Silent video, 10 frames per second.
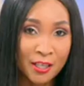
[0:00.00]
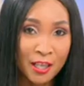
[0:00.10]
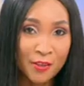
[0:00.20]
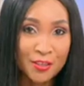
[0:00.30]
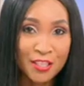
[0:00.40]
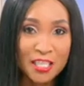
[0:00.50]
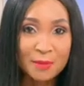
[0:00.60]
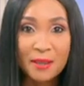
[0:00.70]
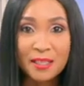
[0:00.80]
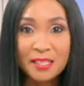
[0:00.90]
Now, the
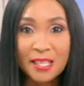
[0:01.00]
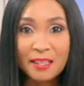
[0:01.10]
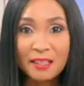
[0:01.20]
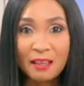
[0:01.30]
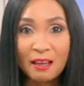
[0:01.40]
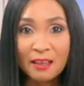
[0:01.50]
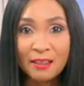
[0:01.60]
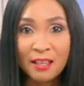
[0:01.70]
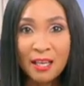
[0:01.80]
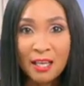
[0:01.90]
suspects in
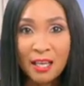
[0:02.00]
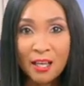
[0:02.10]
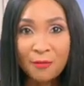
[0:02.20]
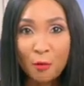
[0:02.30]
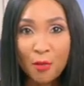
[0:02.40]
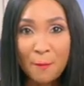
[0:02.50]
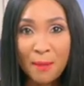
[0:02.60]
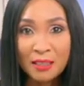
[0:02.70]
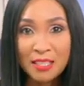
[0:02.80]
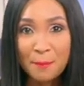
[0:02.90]
line uh, for the
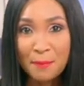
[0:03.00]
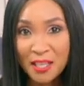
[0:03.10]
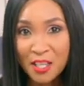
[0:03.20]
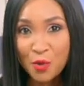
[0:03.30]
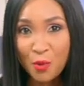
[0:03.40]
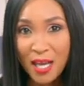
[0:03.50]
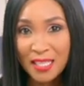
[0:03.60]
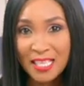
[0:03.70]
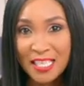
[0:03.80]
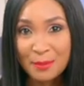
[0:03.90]
multi-million
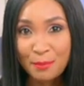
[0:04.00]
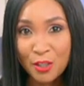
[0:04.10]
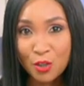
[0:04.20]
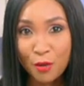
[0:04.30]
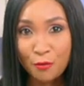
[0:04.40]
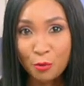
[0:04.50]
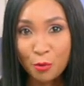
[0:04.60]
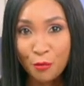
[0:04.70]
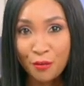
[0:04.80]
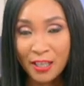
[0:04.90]
rand asbestos
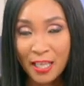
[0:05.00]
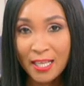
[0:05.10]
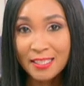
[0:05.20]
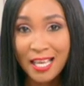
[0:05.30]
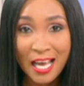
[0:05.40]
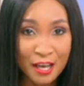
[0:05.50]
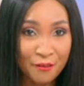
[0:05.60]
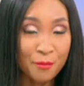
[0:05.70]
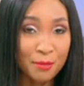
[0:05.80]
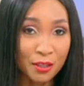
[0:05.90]
roofing case
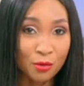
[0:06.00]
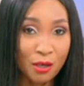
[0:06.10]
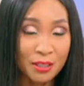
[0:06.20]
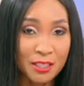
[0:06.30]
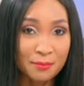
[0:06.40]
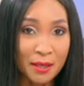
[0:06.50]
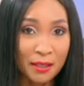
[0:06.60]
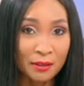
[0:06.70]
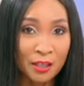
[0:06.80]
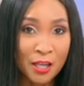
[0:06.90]
have been granted
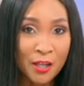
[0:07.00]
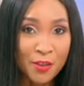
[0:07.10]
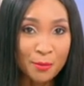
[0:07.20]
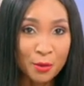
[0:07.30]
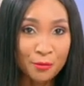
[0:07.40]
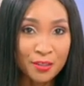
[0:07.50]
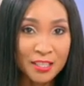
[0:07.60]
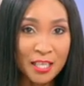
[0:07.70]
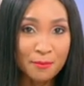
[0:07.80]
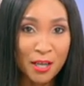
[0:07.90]
bail. The
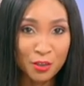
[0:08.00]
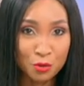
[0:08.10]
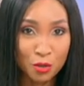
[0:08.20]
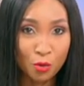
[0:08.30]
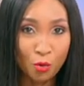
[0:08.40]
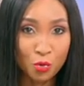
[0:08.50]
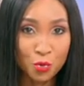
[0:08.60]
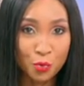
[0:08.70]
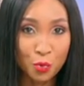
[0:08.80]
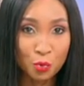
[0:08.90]
Bloemfontein Magistrate
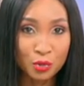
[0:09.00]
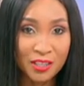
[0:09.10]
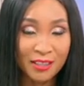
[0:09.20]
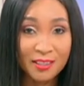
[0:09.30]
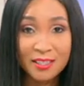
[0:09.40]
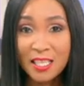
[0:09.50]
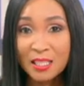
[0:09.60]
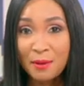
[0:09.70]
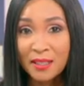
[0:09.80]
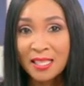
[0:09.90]
Court ruled that the
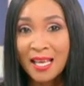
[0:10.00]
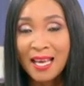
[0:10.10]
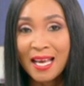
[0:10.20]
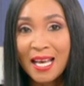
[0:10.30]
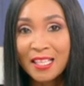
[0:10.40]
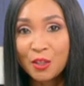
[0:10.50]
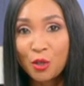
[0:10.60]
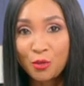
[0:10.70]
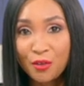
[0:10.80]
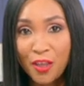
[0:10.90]
suspects hand
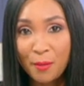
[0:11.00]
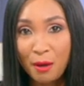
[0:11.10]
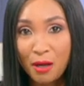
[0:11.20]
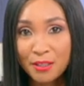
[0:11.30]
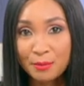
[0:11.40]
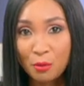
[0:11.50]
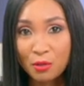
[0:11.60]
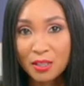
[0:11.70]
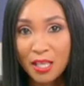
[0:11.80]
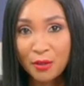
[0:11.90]
over their
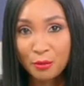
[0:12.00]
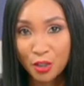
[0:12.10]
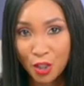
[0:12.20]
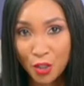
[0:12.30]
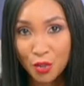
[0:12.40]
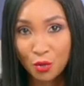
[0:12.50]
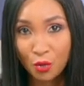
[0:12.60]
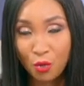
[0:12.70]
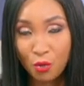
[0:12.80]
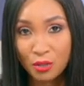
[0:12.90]
passports and return to
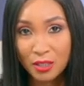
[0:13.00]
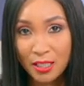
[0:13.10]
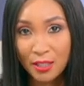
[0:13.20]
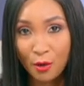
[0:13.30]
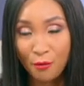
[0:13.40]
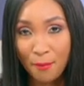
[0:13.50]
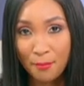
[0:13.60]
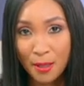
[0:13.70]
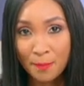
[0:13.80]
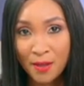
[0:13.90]
court in November.